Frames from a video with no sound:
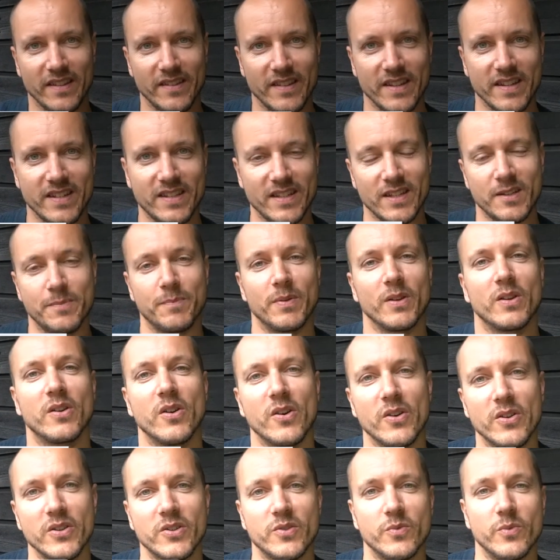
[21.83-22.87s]
this it's
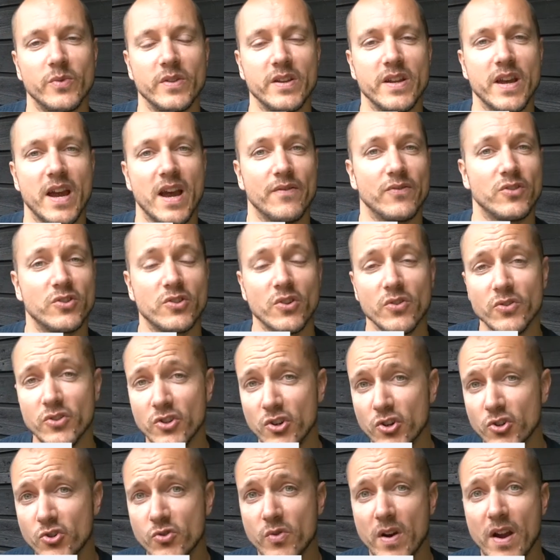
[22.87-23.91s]
because we have
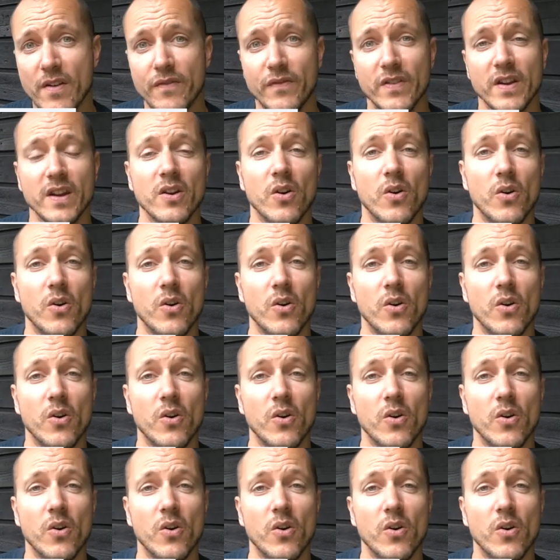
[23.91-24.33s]
social traffic